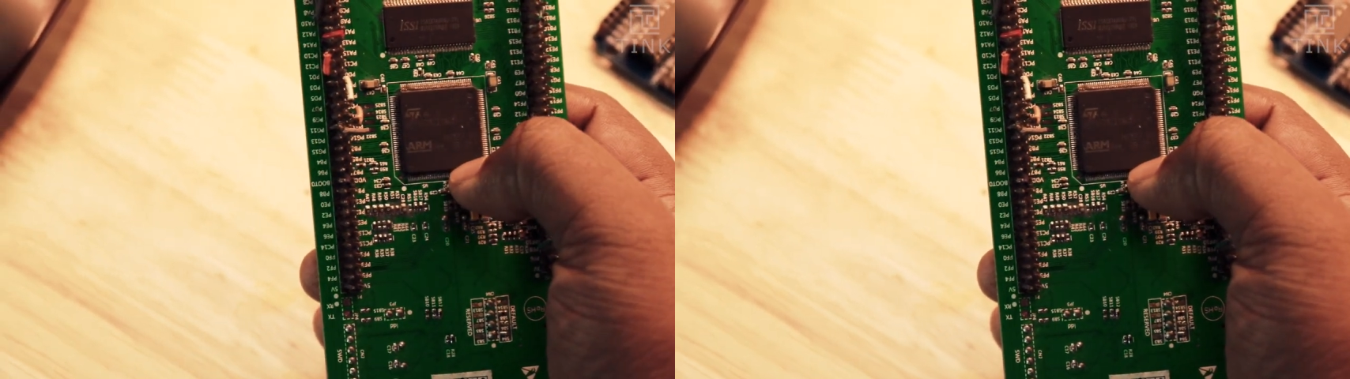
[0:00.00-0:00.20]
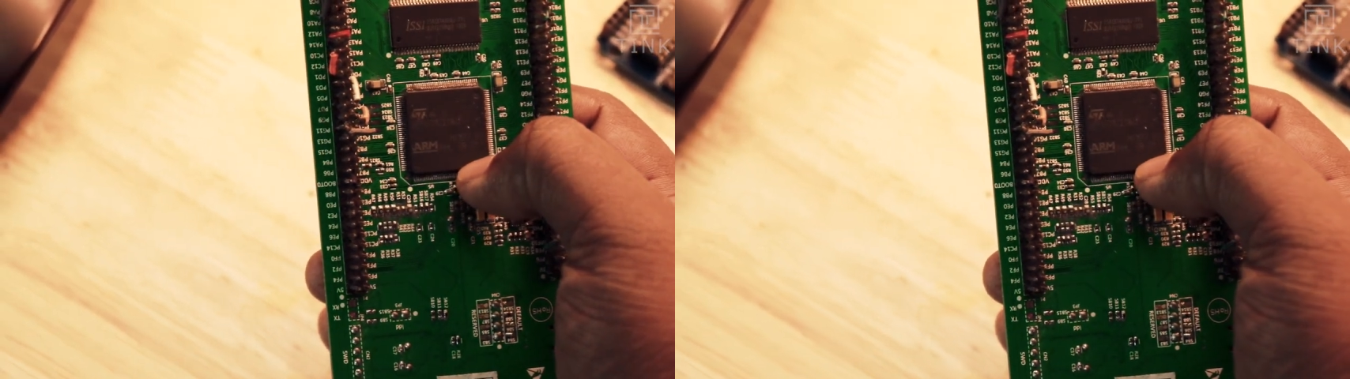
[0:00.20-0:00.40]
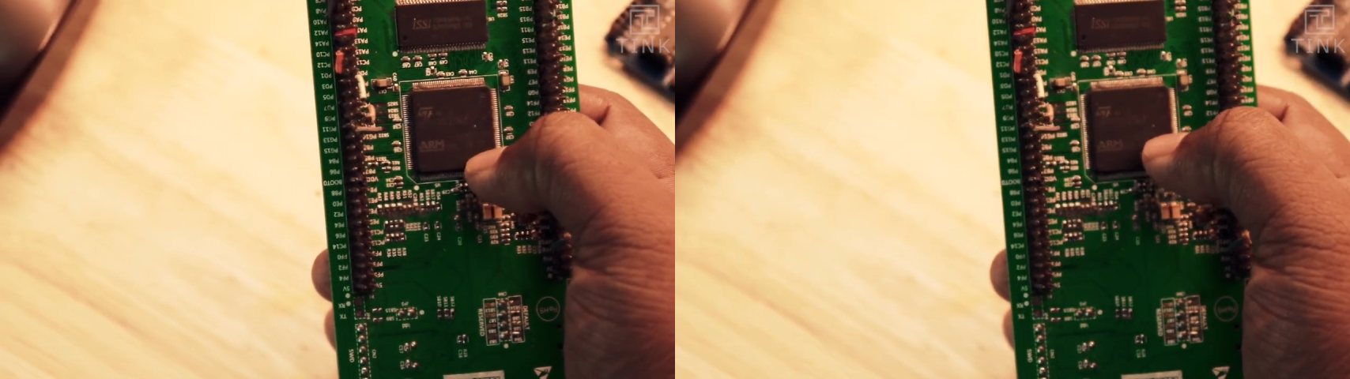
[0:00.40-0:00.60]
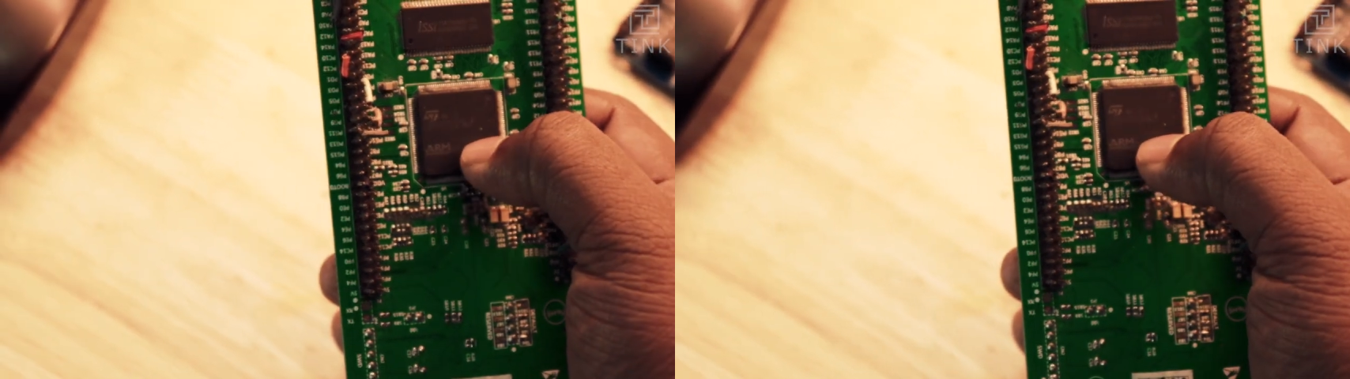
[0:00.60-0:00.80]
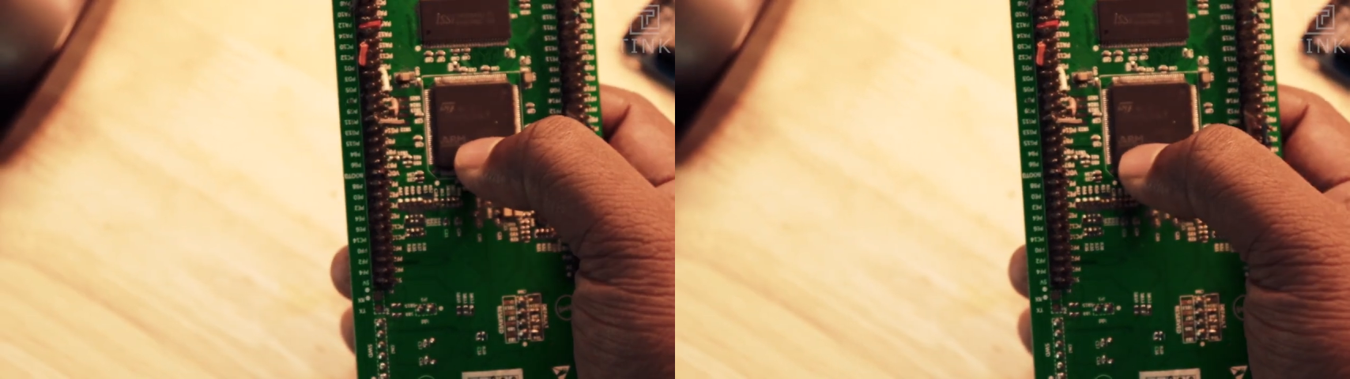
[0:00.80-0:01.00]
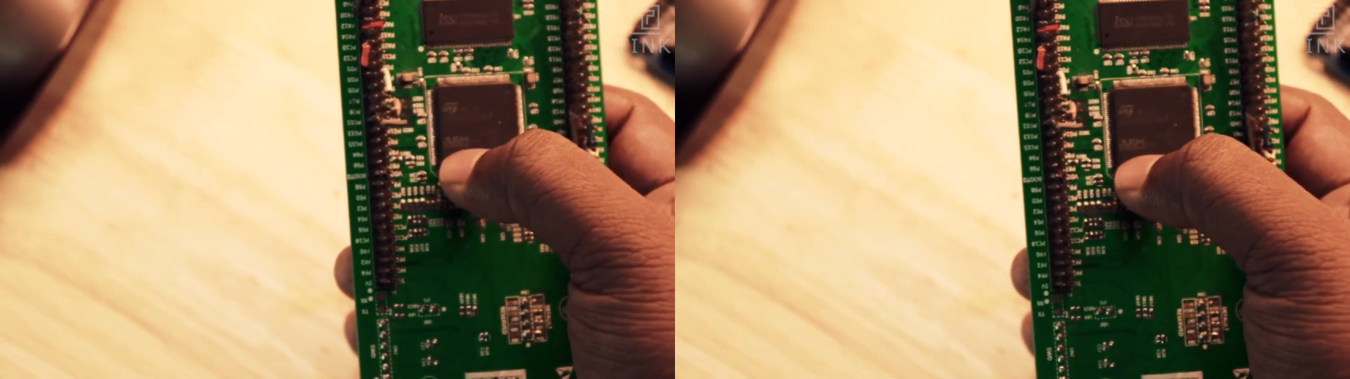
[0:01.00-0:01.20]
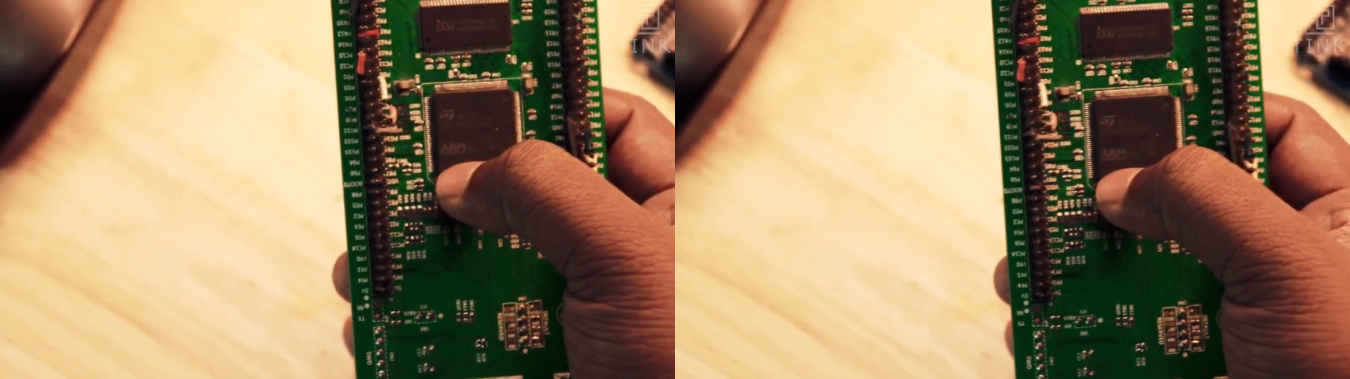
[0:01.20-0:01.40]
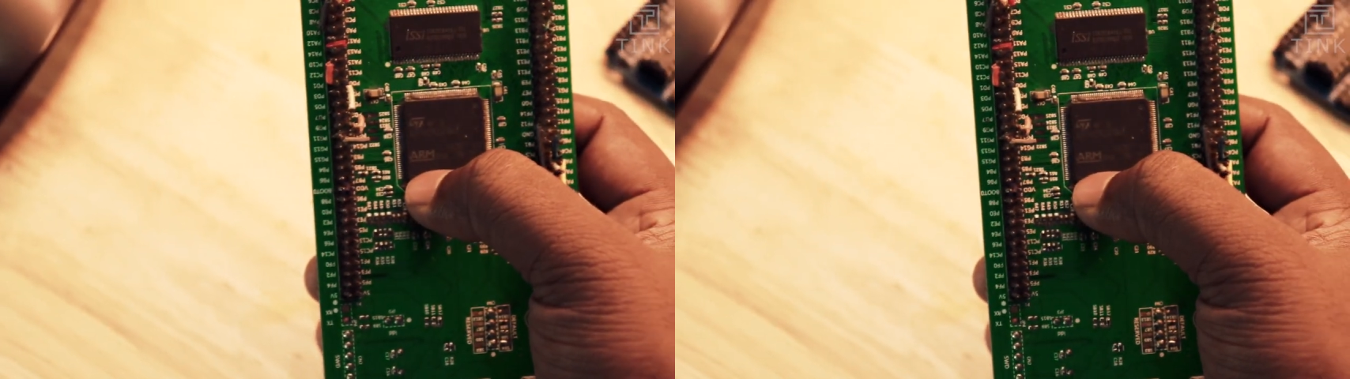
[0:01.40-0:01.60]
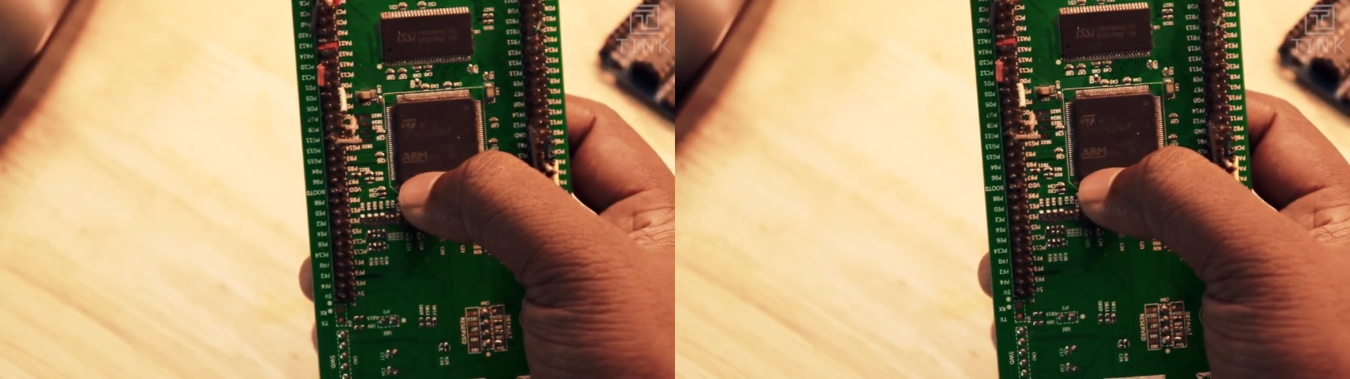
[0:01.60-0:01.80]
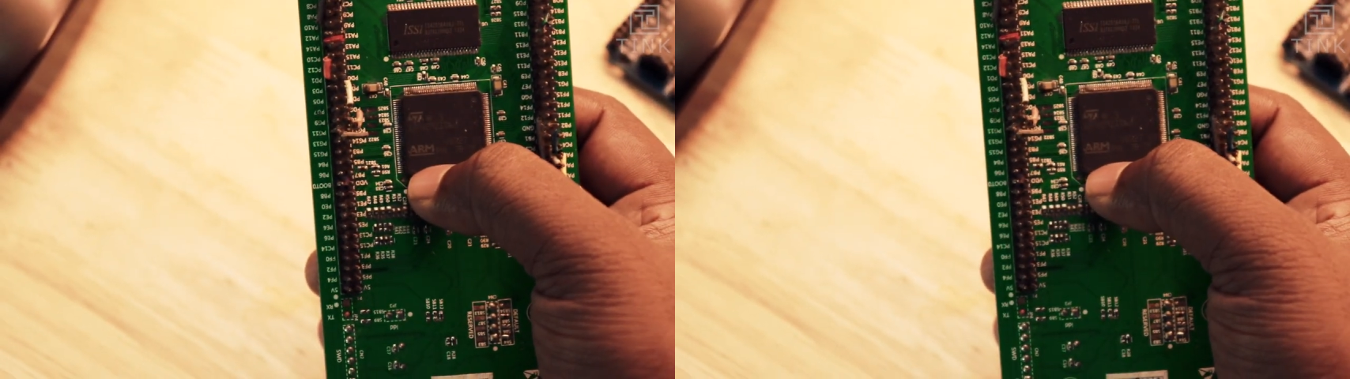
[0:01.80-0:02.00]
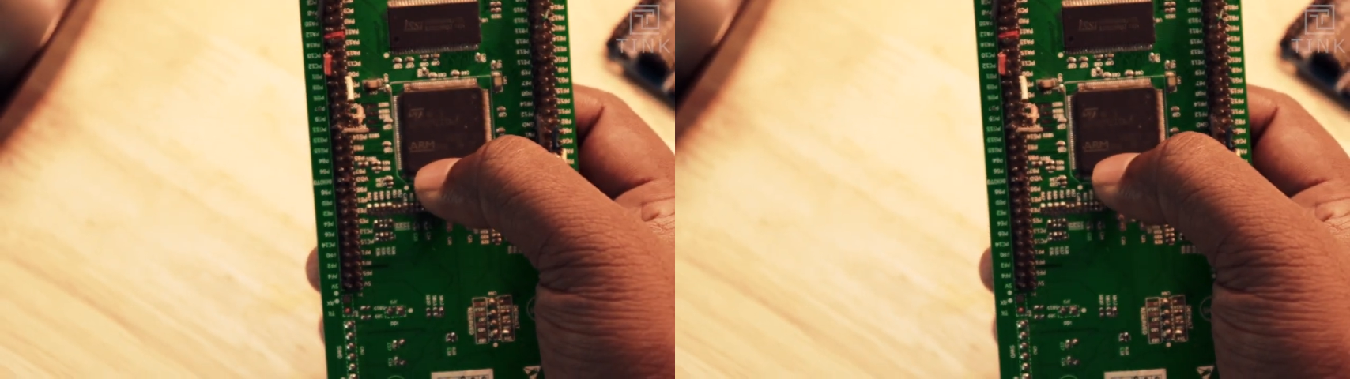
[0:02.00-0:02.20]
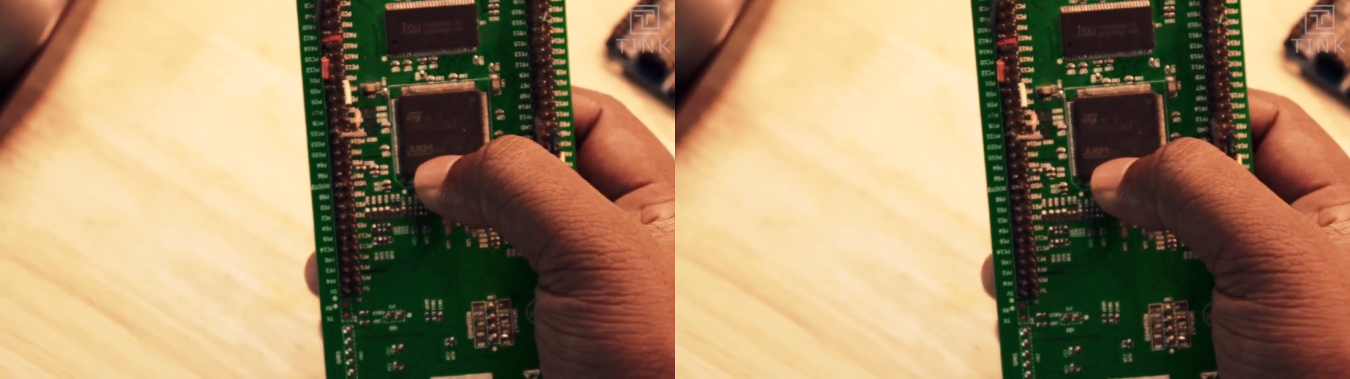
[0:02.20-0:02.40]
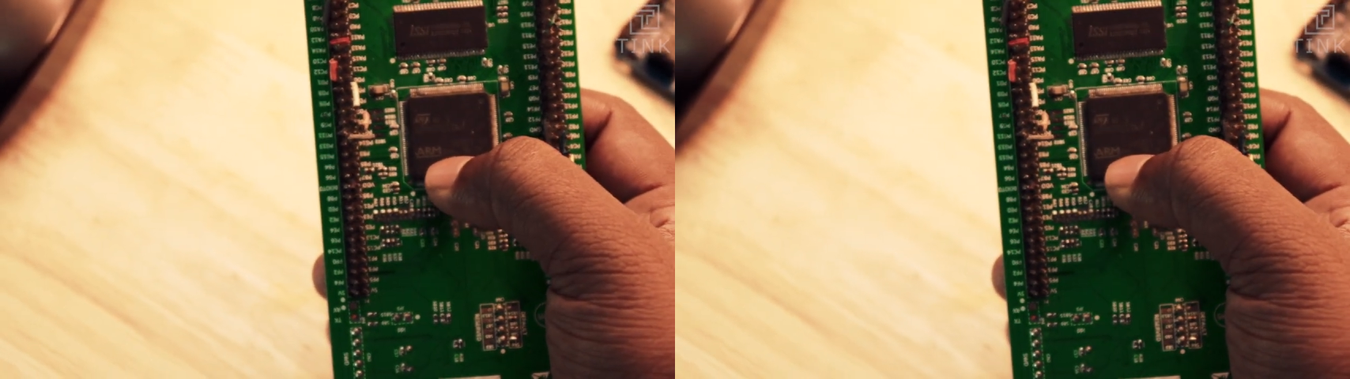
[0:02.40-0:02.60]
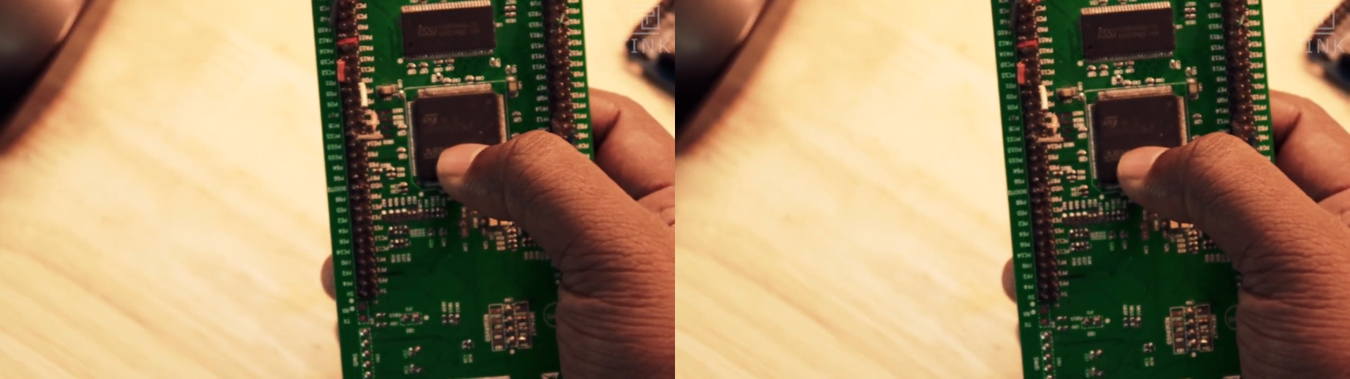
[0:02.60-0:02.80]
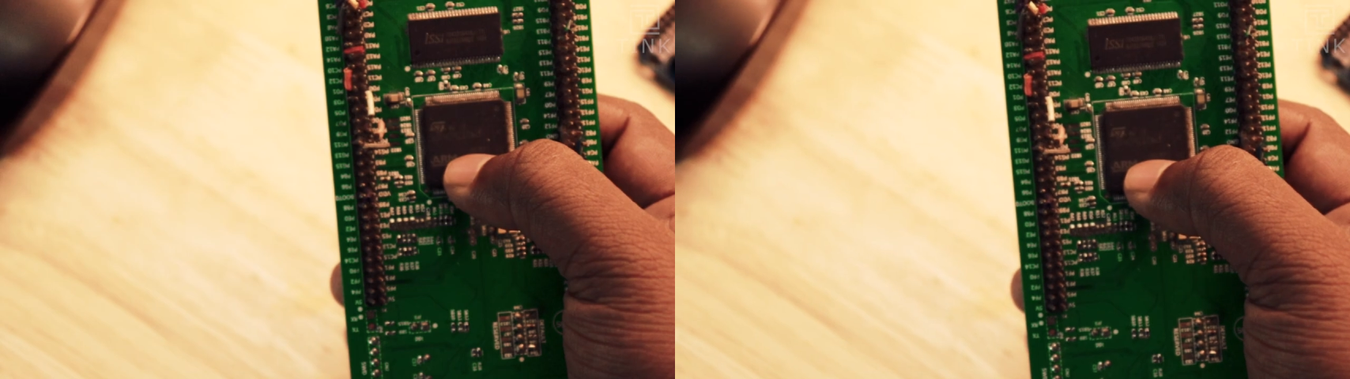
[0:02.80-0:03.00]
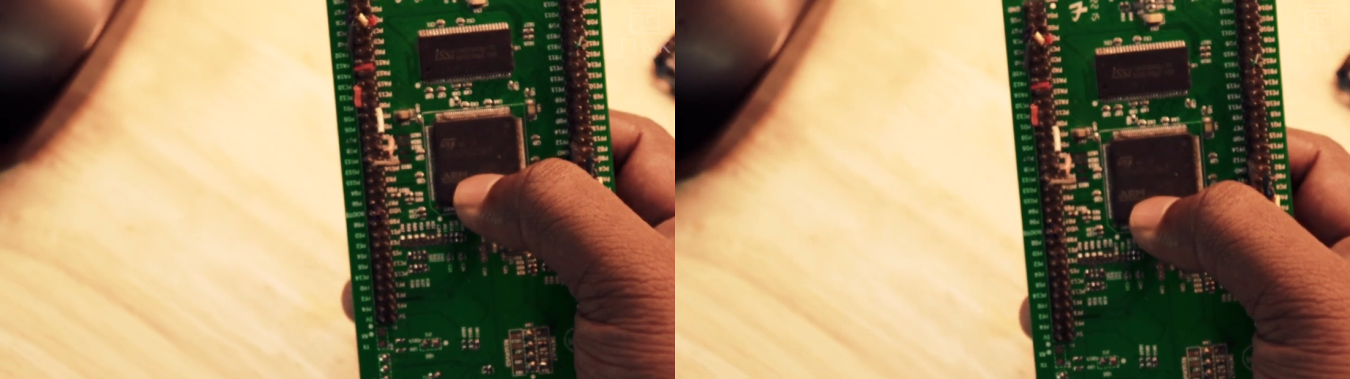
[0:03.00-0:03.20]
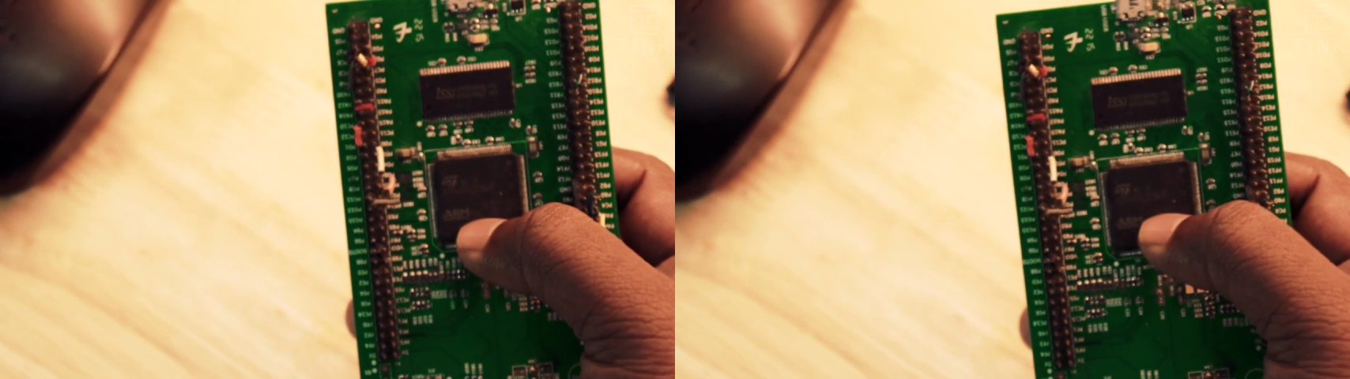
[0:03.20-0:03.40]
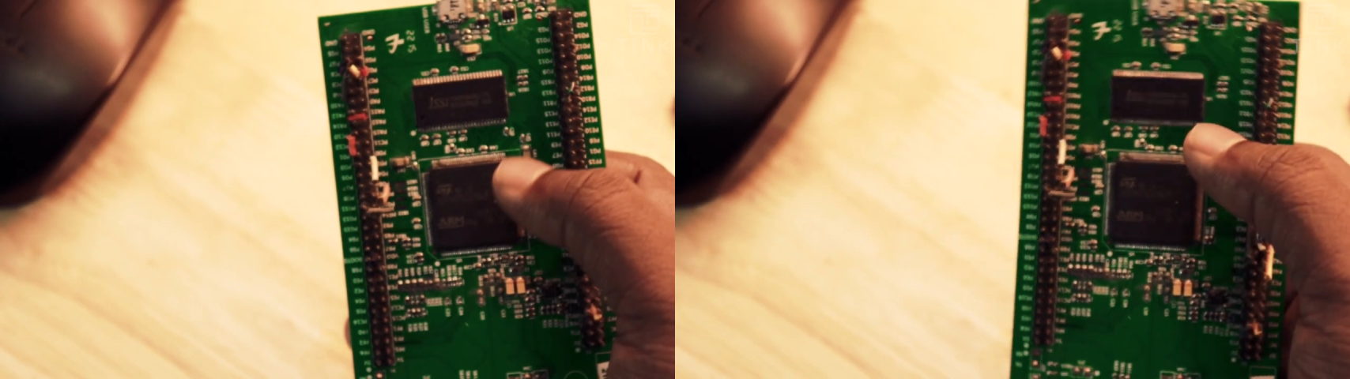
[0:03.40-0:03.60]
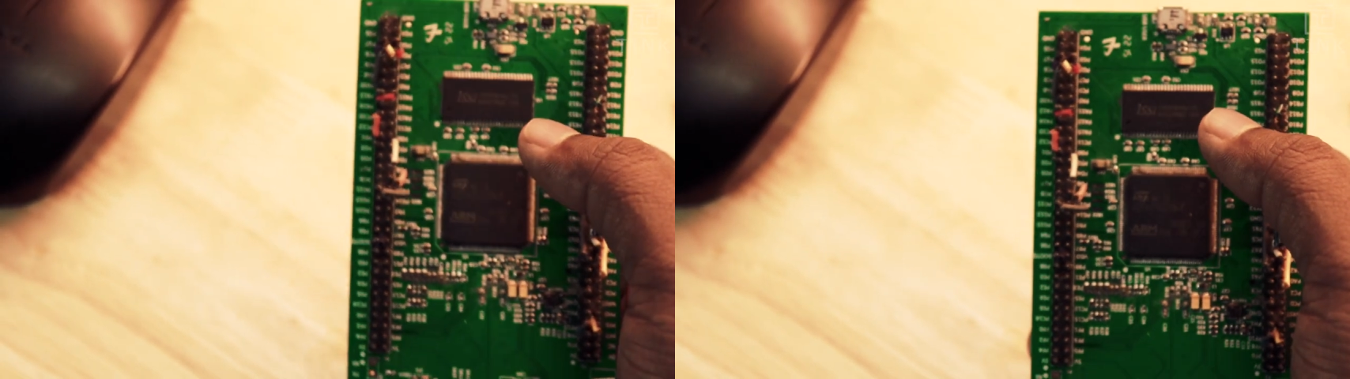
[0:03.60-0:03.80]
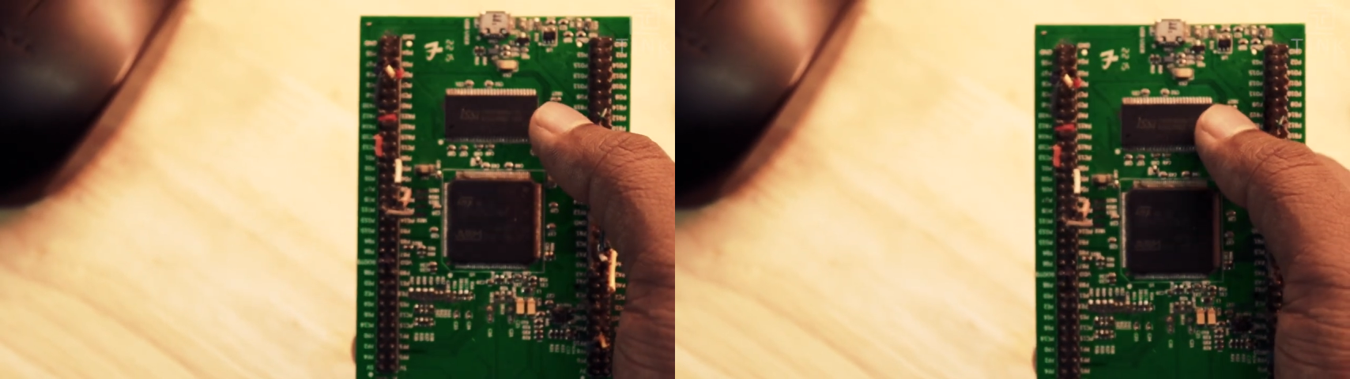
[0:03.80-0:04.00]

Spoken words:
No face is visible, so there are no lips to read.